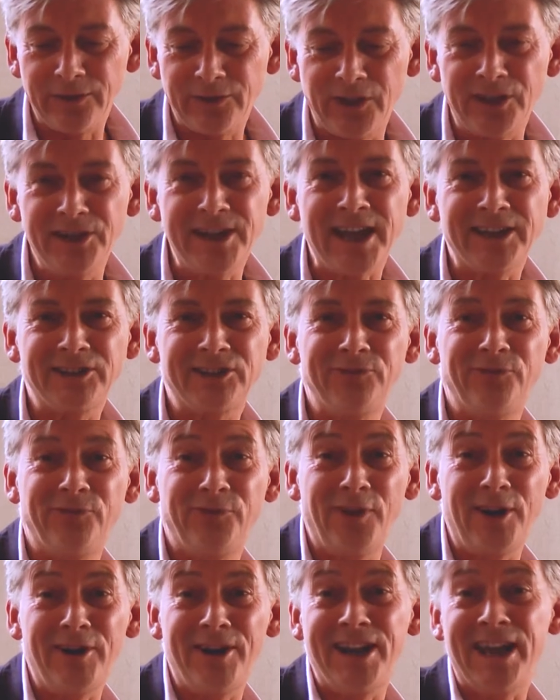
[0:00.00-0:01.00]

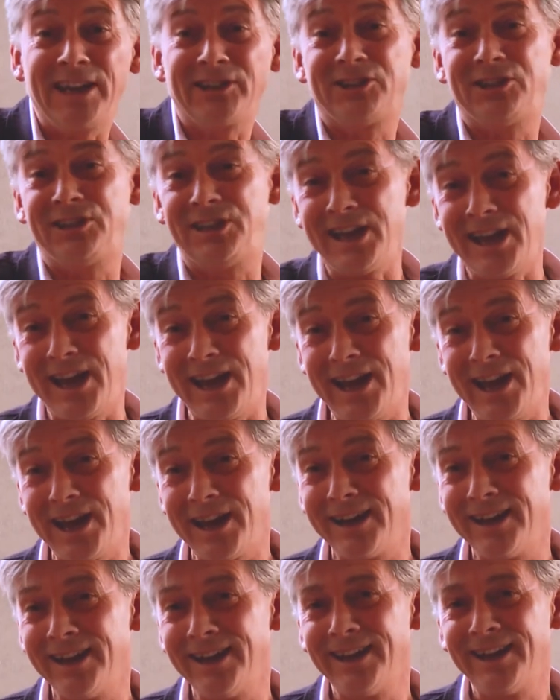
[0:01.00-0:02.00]
the very next
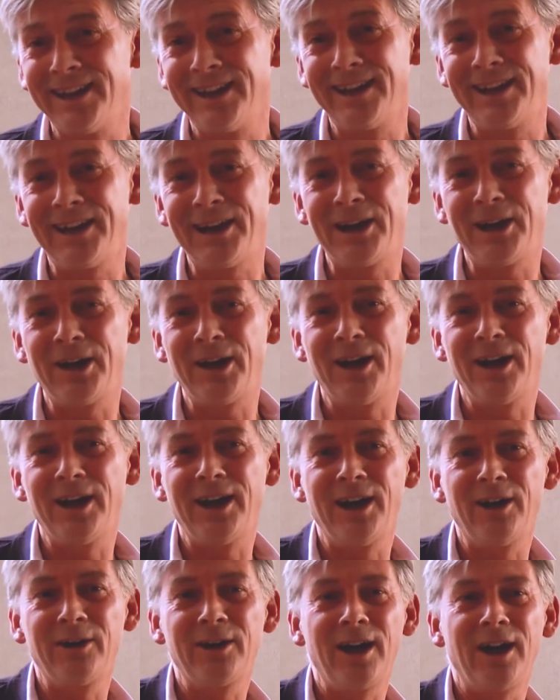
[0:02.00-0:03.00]
day
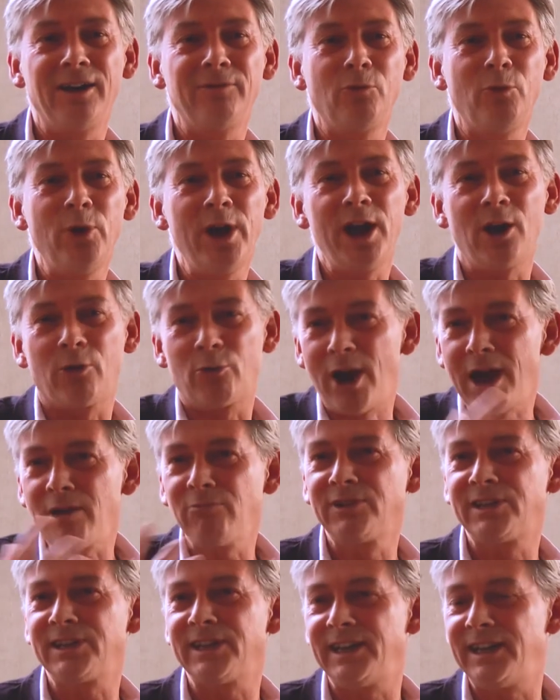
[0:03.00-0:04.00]
a
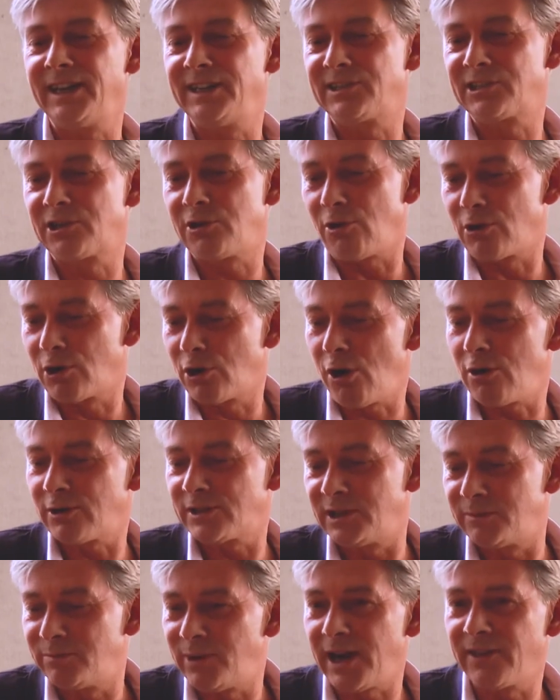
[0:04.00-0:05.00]
way around it
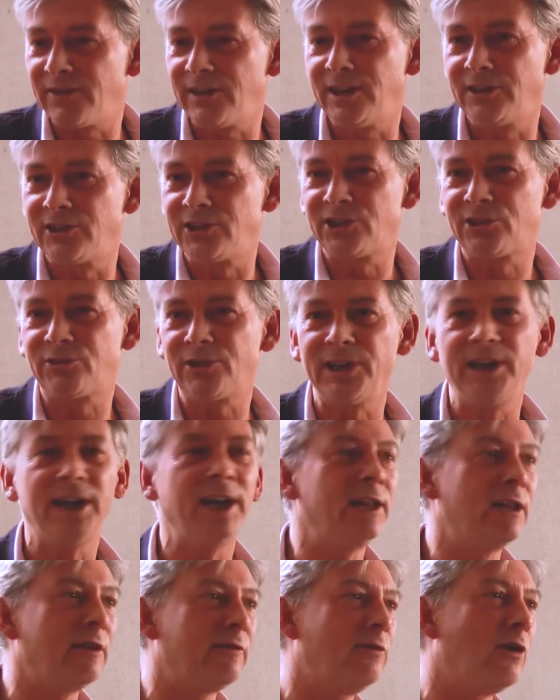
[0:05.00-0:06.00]
is concocted by the
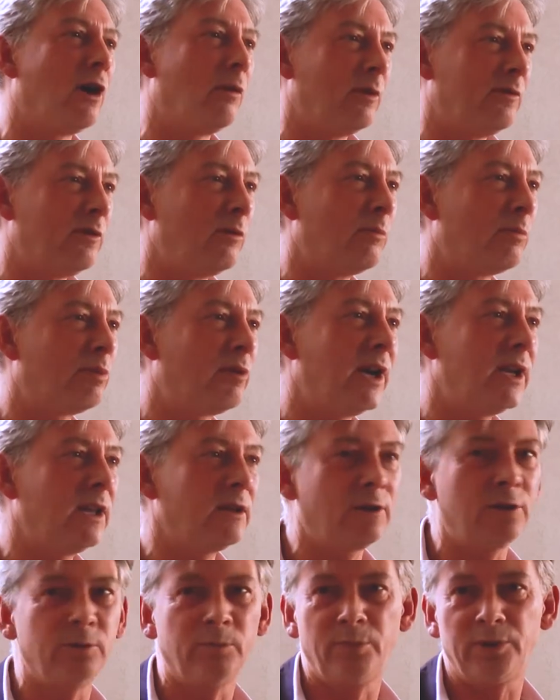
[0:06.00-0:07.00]
industry in the form of
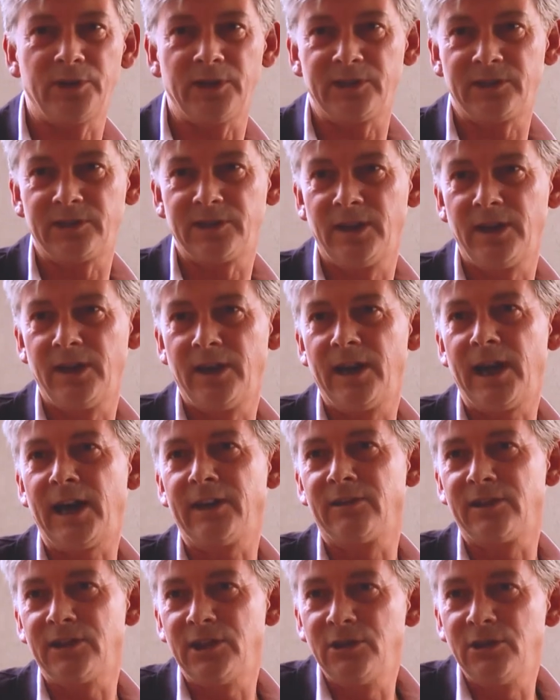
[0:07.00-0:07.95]
umbrella companies